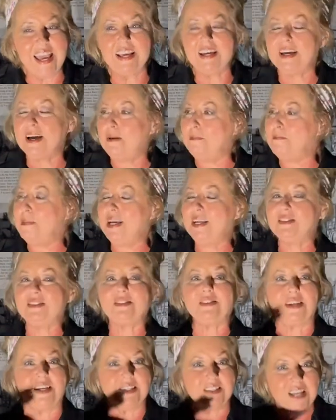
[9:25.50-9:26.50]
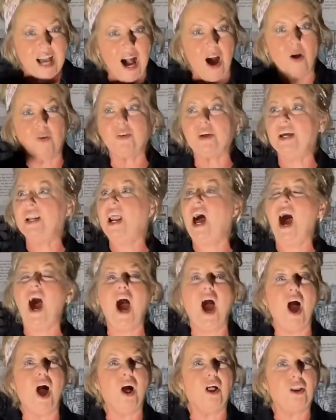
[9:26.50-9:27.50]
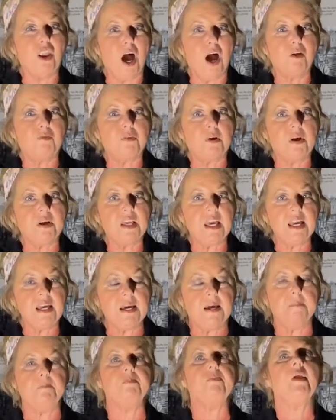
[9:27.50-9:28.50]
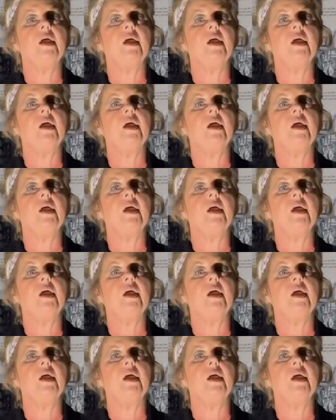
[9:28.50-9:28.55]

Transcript: commenced a talking all over again,